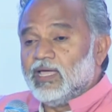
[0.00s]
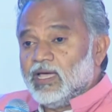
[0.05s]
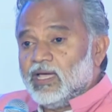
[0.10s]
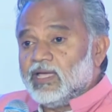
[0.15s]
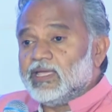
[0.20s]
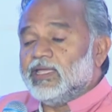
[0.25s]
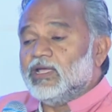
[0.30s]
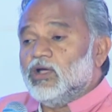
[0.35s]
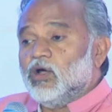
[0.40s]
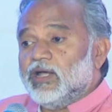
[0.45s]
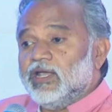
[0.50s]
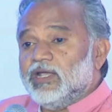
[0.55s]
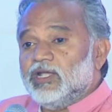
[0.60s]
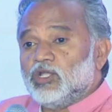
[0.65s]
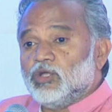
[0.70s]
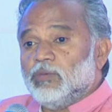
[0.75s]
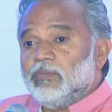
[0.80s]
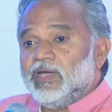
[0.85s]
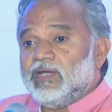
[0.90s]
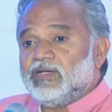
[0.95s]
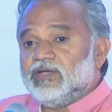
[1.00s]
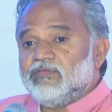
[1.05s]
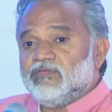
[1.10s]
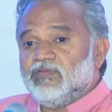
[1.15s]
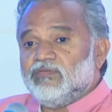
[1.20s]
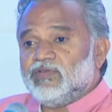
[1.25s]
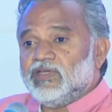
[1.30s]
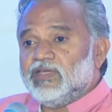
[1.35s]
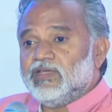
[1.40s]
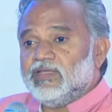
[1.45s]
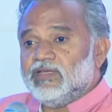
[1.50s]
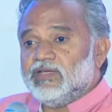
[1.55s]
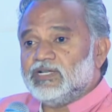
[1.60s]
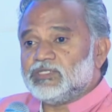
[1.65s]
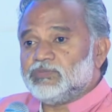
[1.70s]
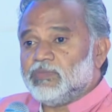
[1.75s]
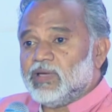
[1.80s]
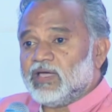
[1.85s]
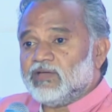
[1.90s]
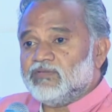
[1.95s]
He got incubated 15 years
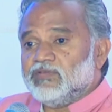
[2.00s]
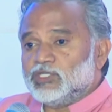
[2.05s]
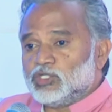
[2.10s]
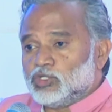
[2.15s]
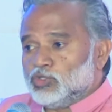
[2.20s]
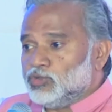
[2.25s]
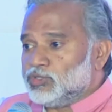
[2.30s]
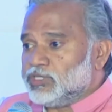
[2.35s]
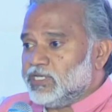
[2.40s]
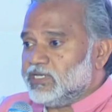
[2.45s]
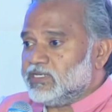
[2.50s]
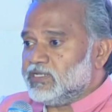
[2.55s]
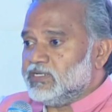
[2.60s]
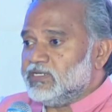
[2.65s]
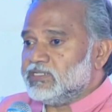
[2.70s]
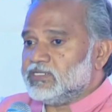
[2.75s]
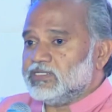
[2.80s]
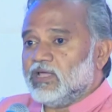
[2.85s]
back with 2-seaters.